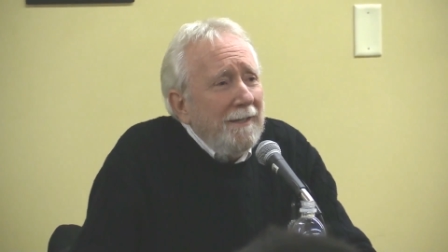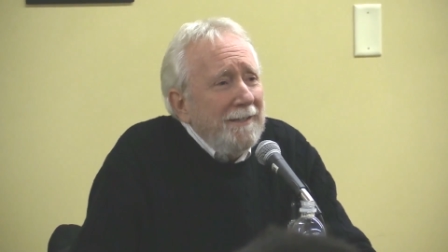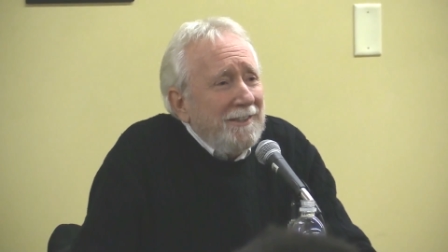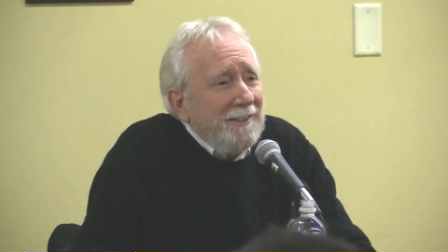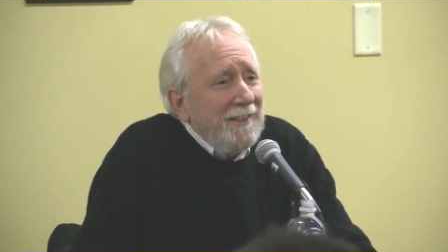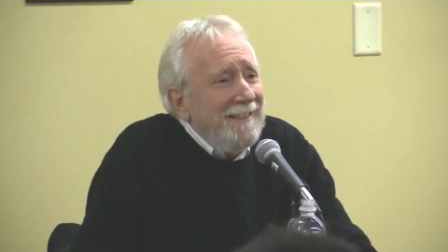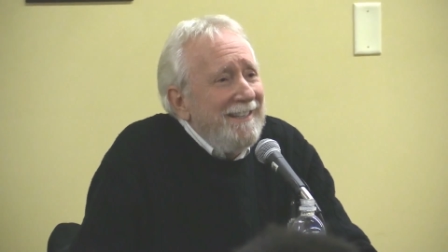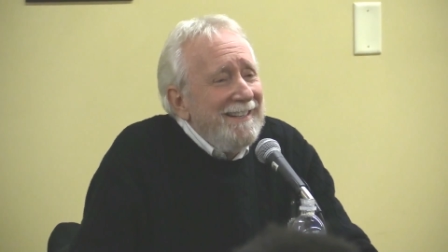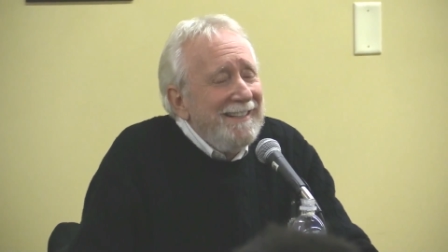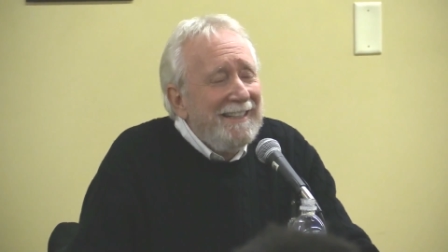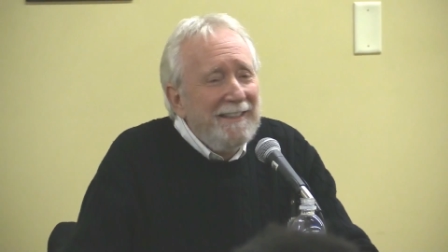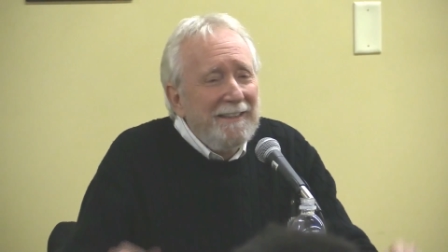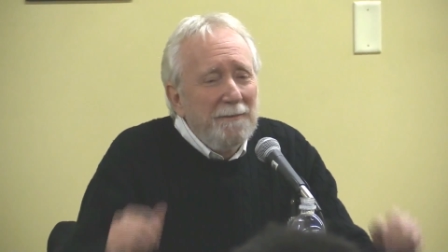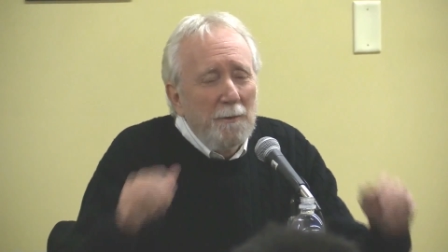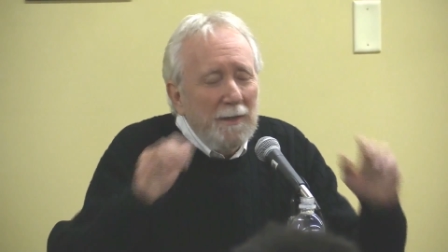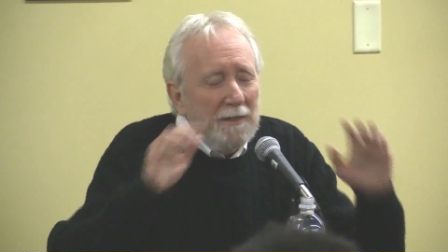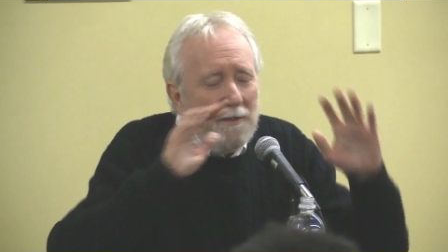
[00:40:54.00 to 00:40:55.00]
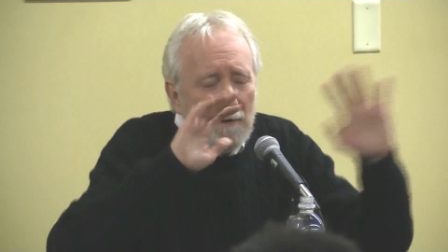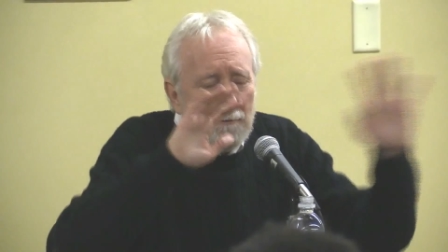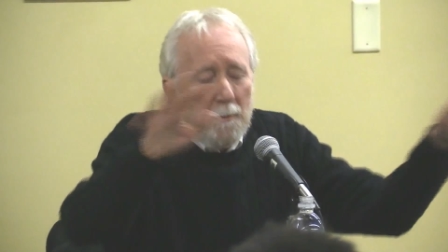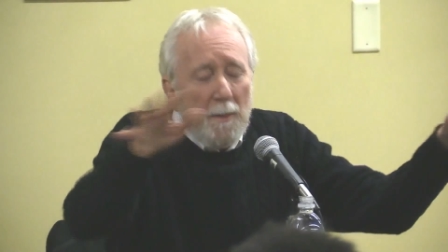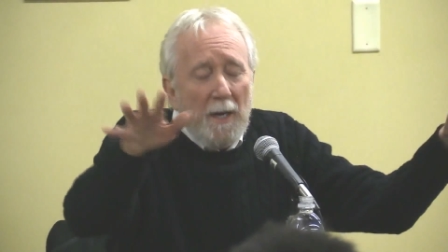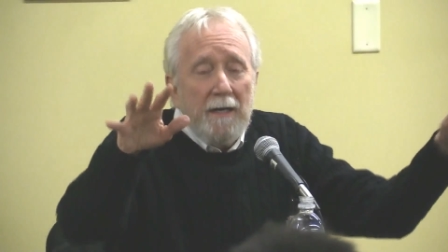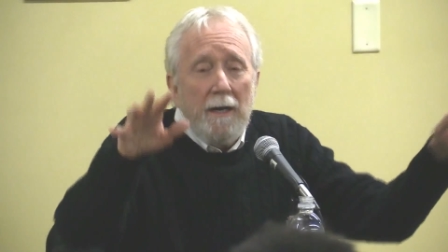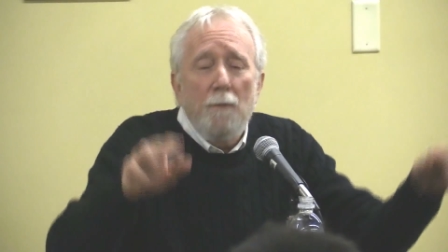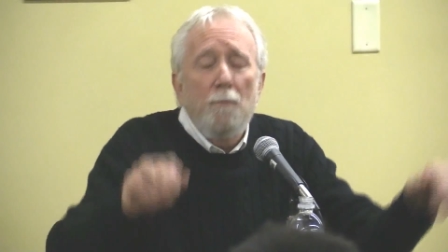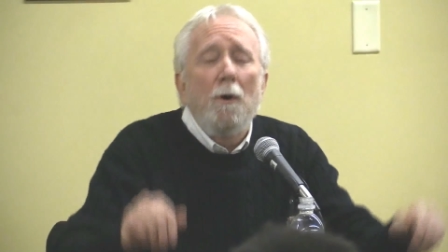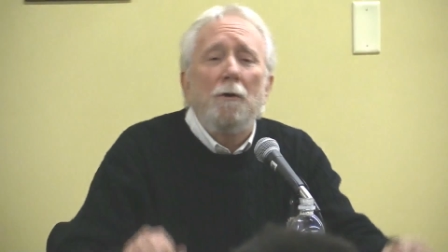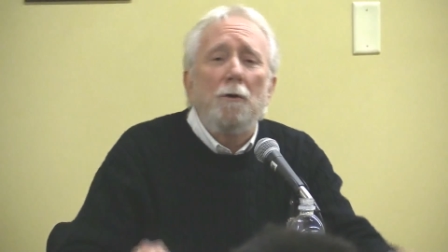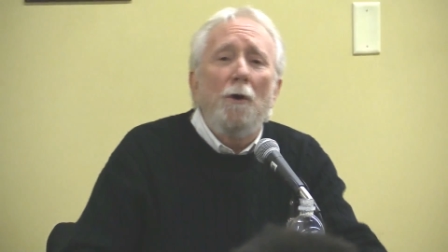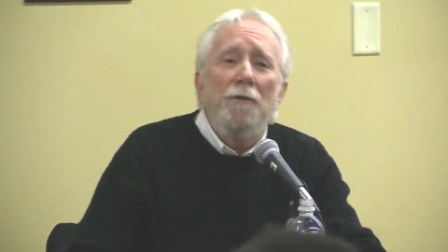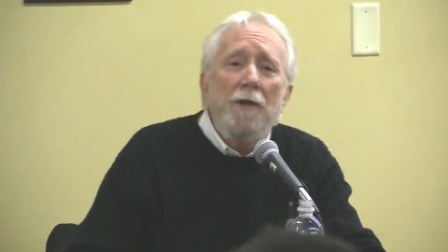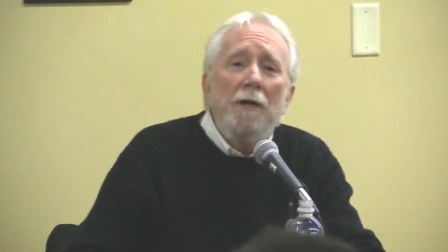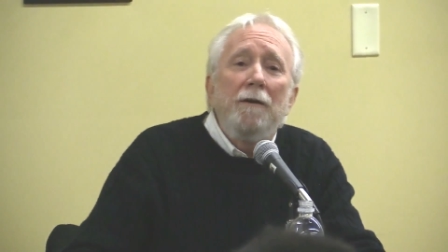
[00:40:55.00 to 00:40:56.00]
I said, well, never mind, I
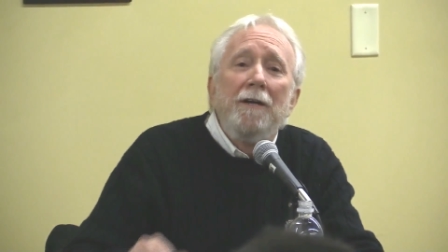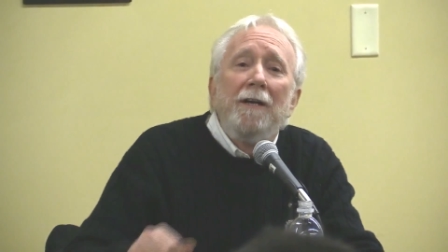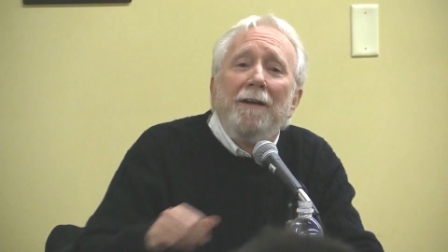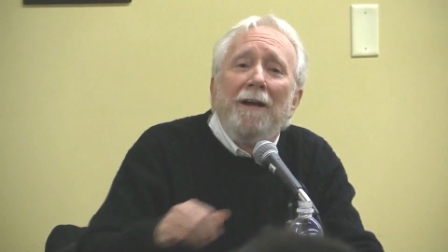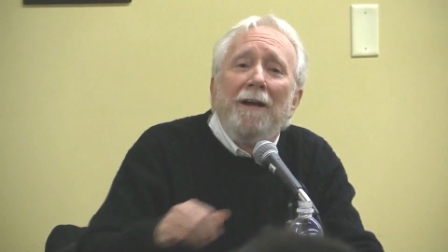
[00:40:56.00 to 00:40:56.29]
won't go there.